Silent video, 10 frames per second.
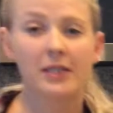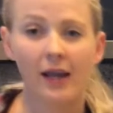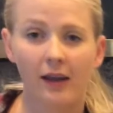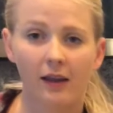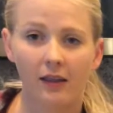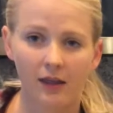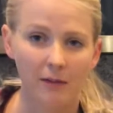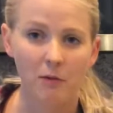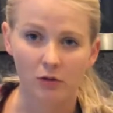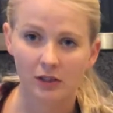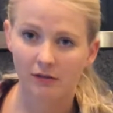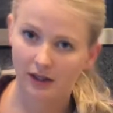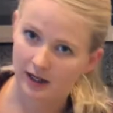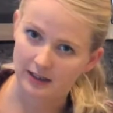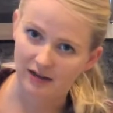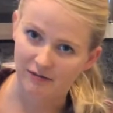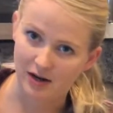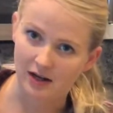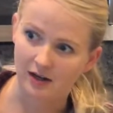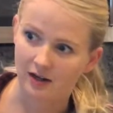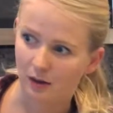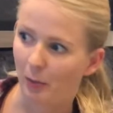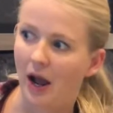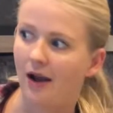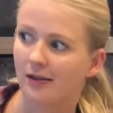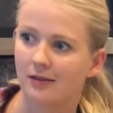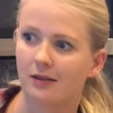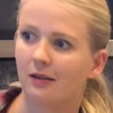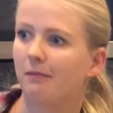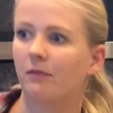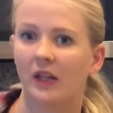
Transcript: say that most of the cakes I've made in the past